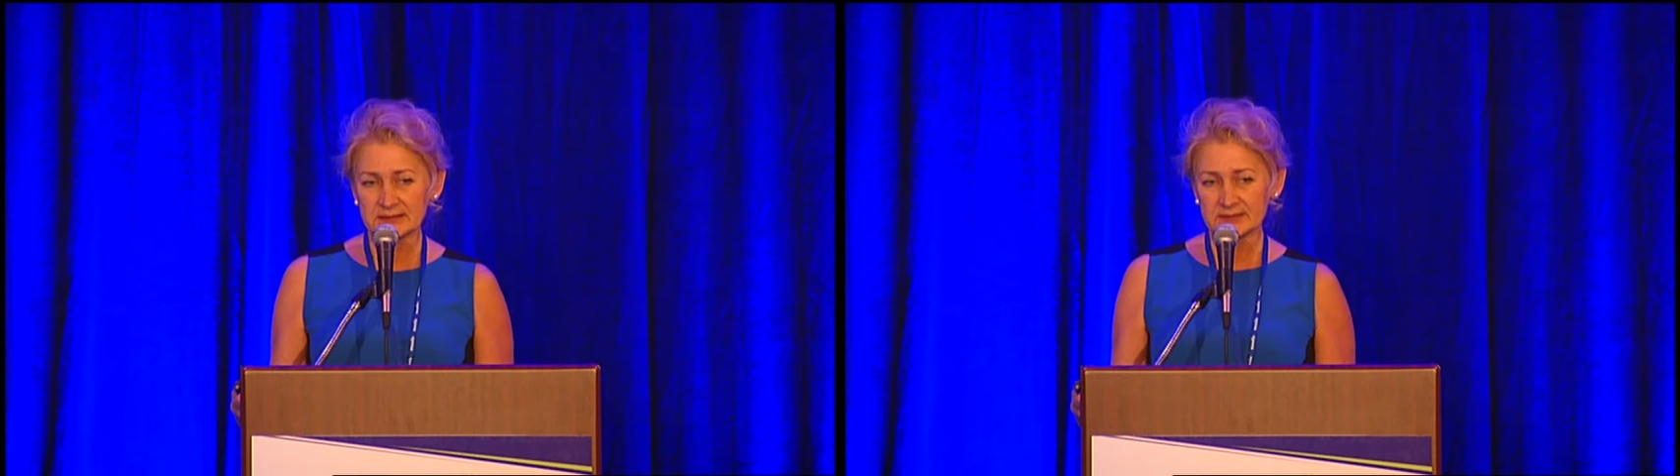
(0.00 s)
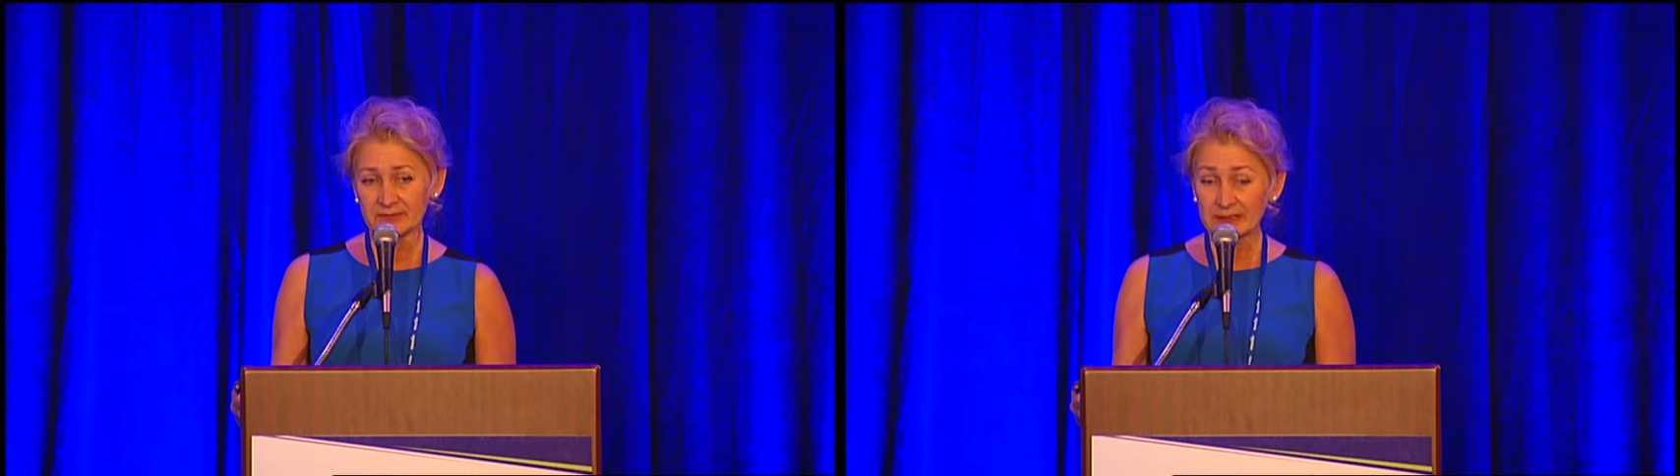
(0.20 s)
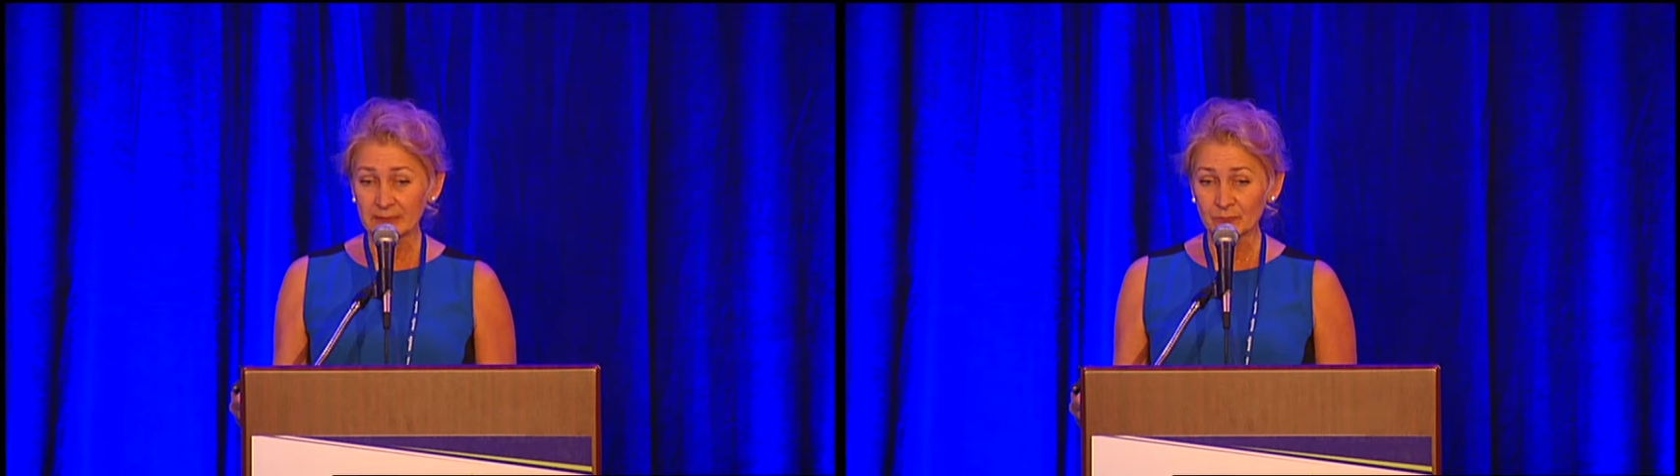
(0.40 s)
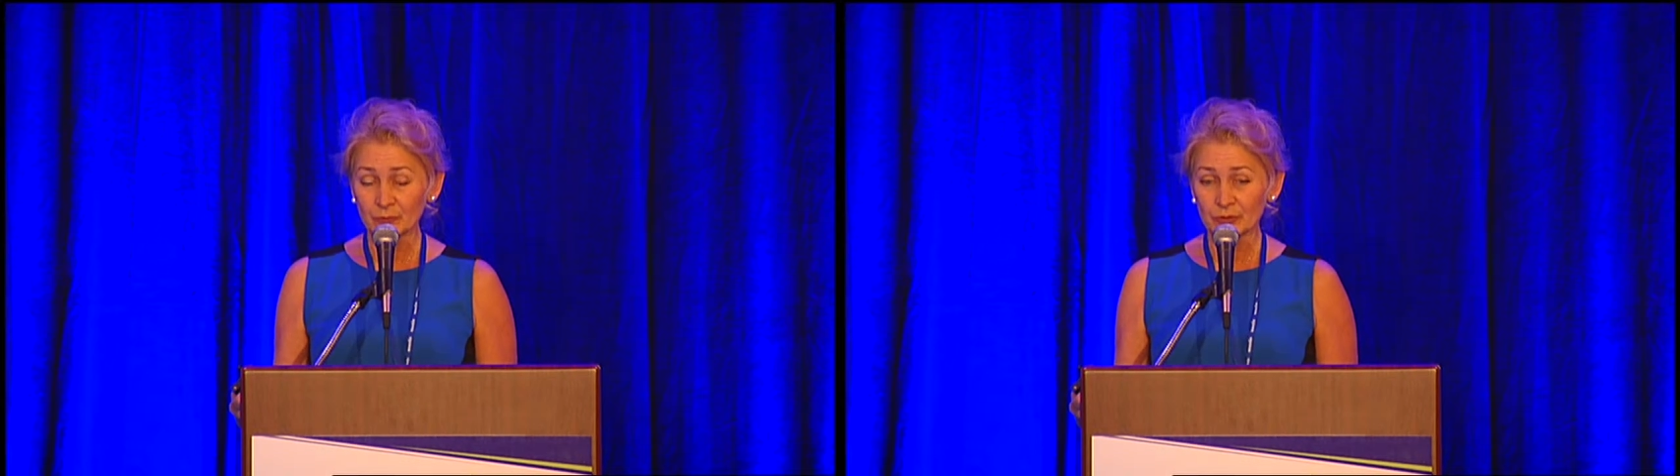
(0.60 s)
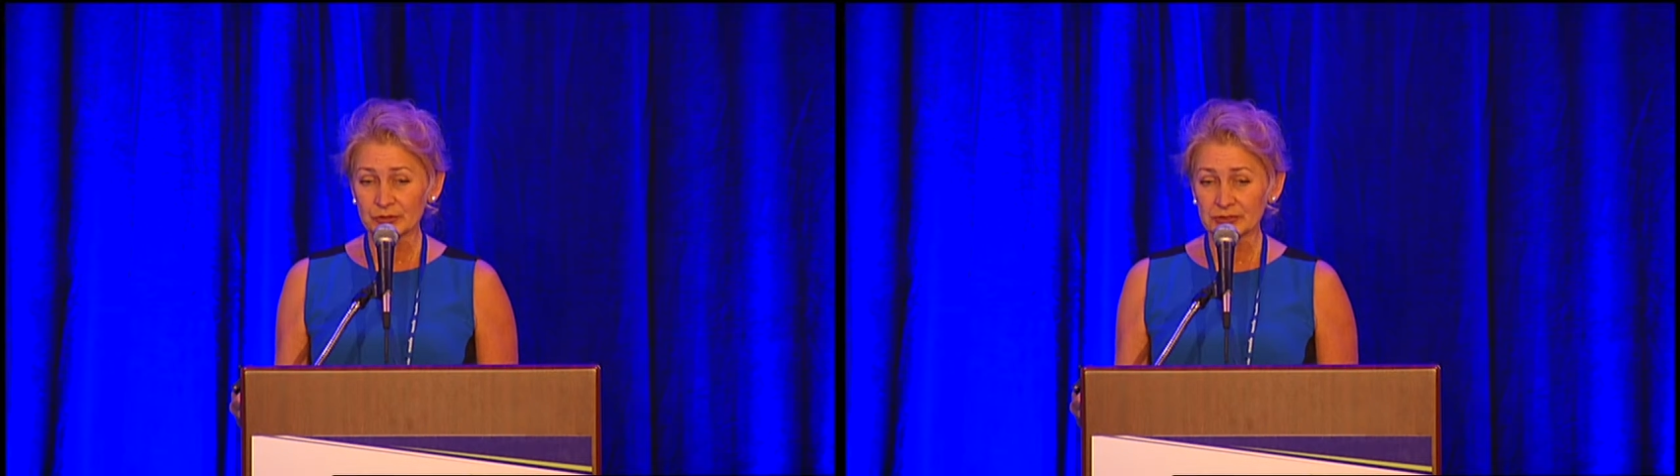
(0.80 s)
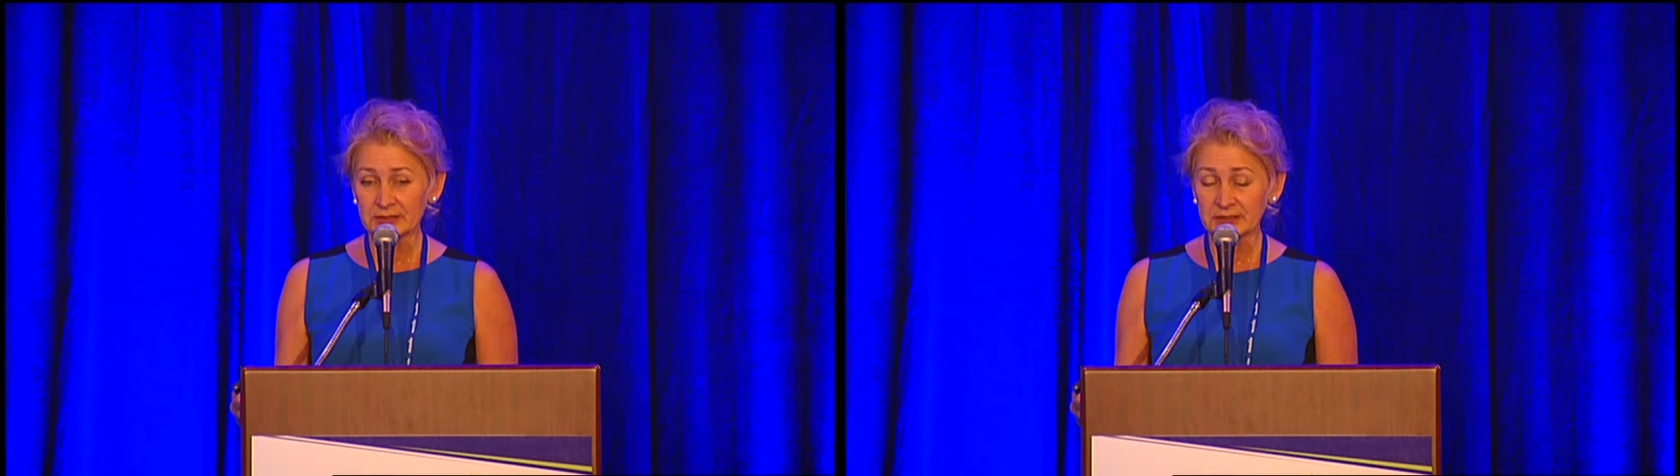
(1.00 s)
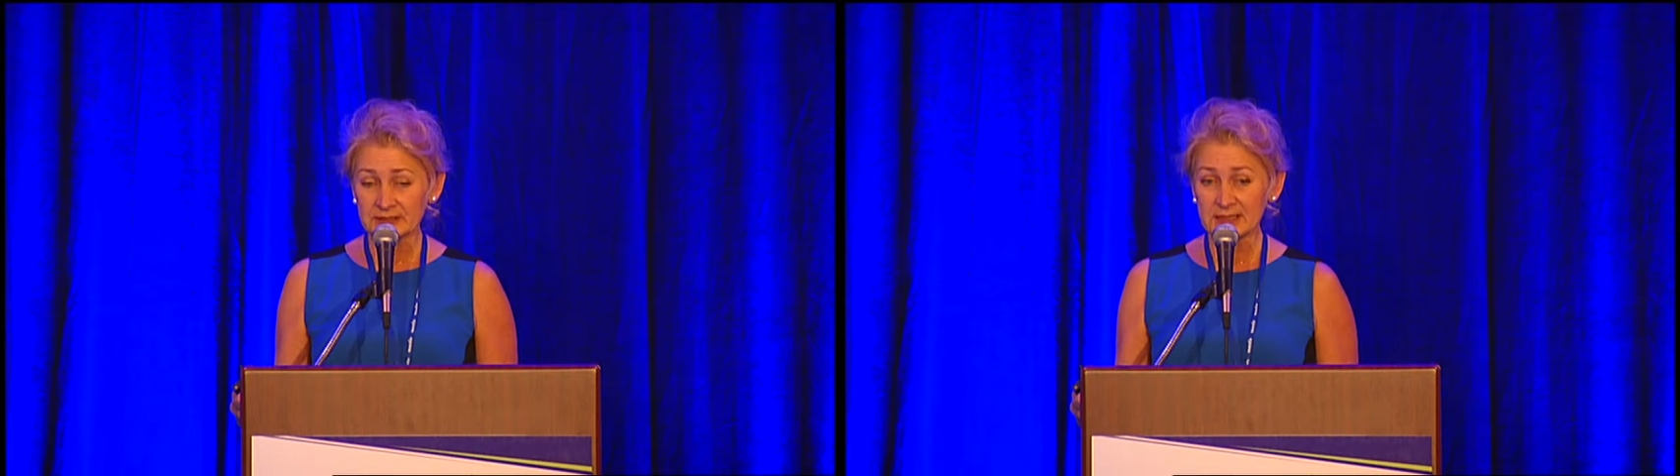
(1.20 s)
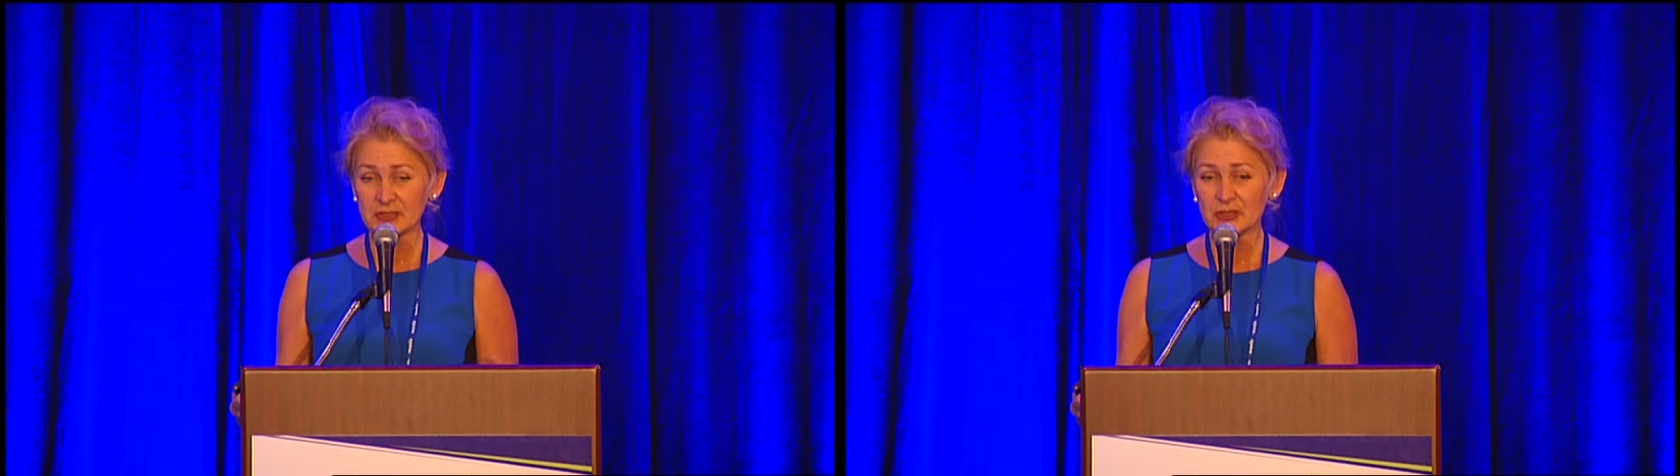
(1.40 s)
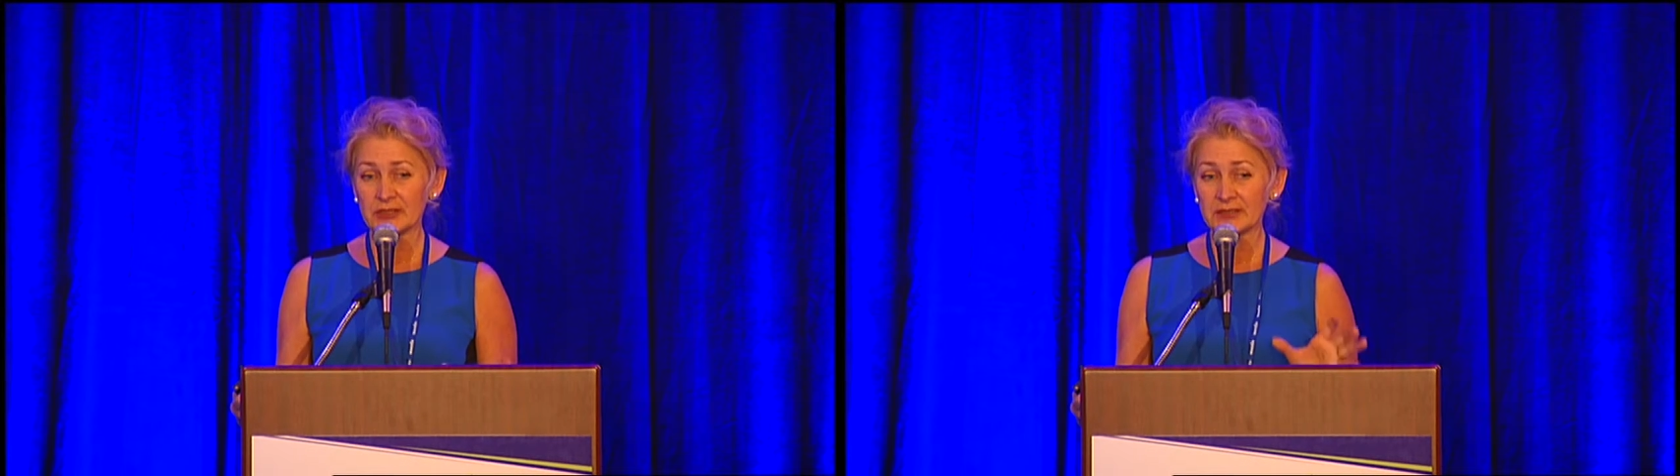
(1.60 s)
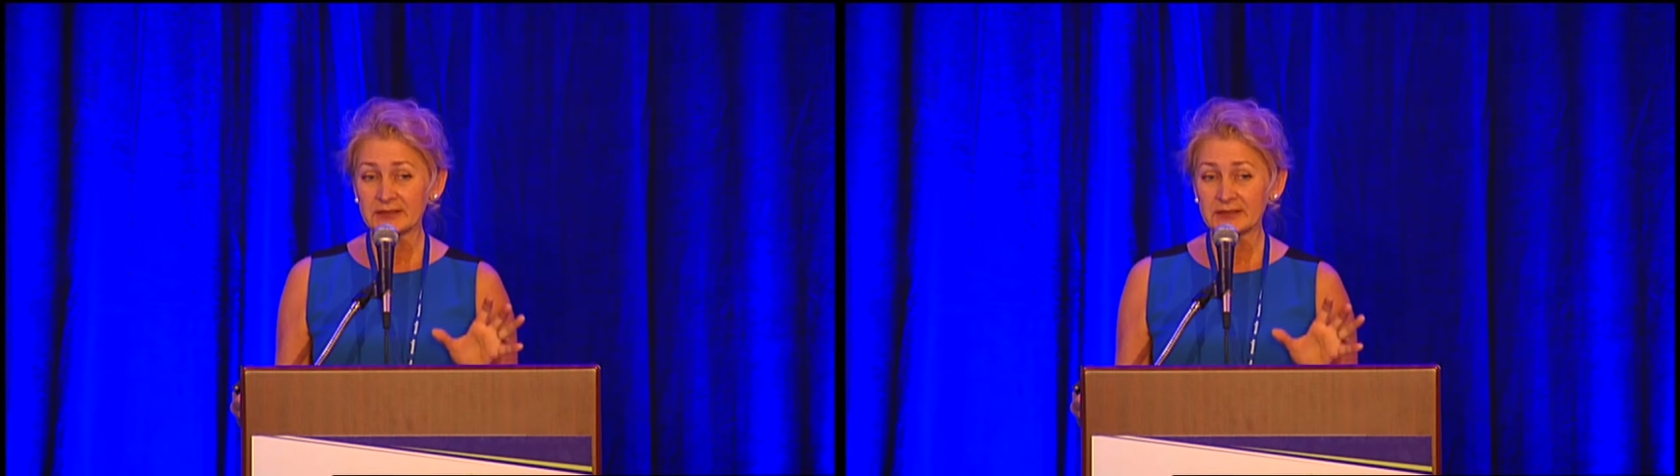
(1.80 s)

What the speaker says: it's very important and it's actually a